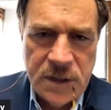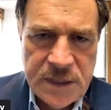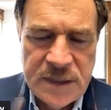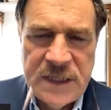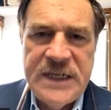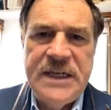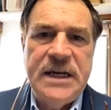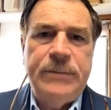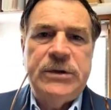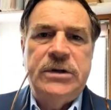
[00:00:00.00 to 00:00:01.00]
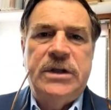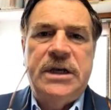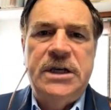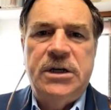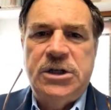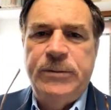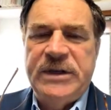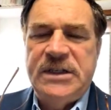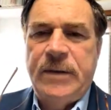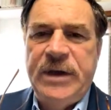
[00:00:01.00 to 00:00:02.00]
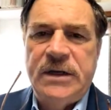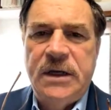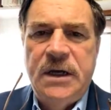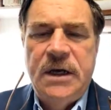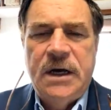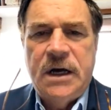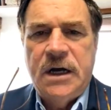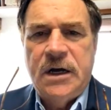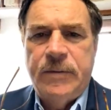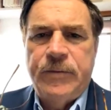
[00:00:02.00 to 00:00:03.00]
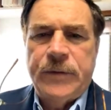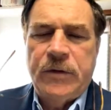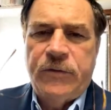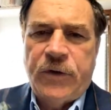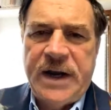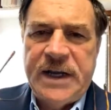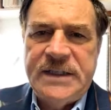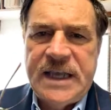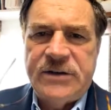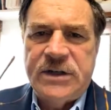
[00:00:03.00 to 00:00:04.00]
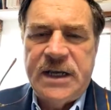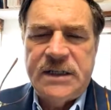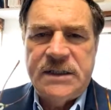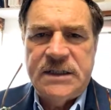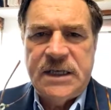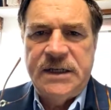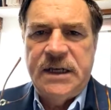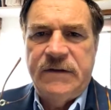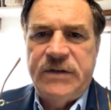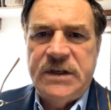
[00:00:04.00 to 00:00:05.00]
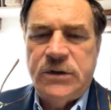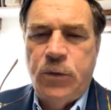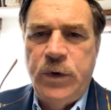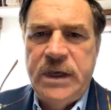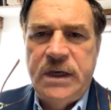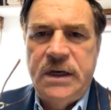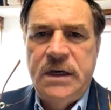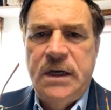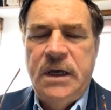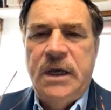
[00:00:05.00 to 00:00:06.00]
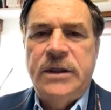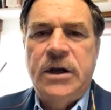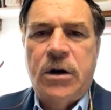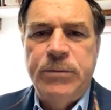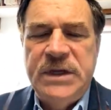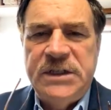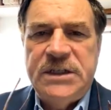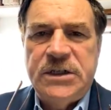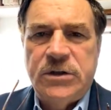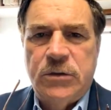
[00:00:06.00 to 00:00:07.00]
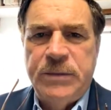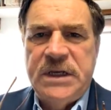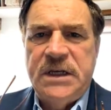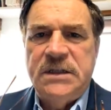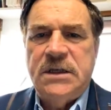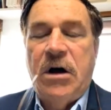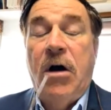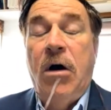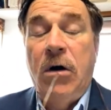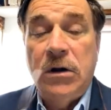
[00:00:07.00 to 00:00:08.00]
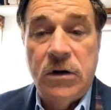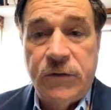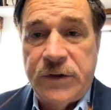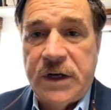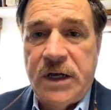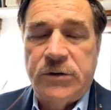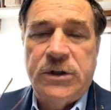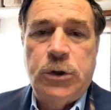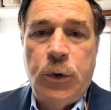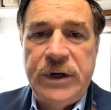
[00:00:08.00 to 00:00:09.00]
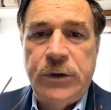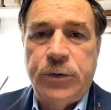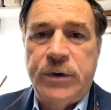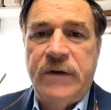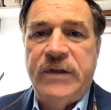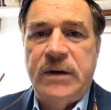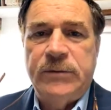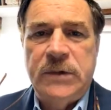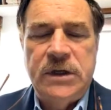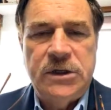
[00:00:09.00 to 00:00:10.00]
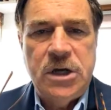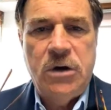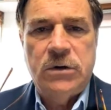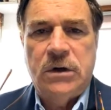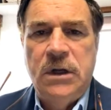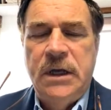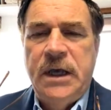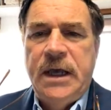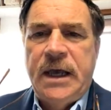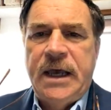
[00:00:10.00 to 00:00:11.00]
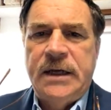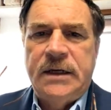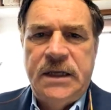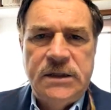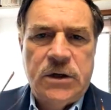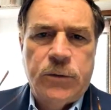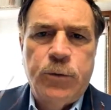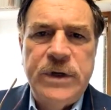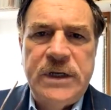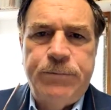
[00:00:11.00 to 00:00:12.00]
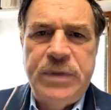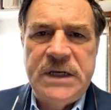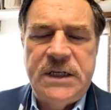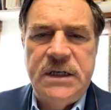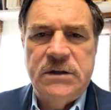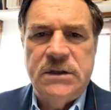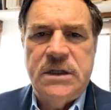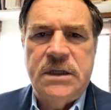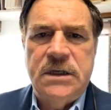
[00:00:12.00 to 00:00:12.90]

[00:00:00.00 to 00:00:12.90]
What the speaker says: in leading up to the Hiroshima summit, Friday, Saturday, and Sunday of this week, there are ministerial meetings all over the country, 23 of them in total. And these are really big deals.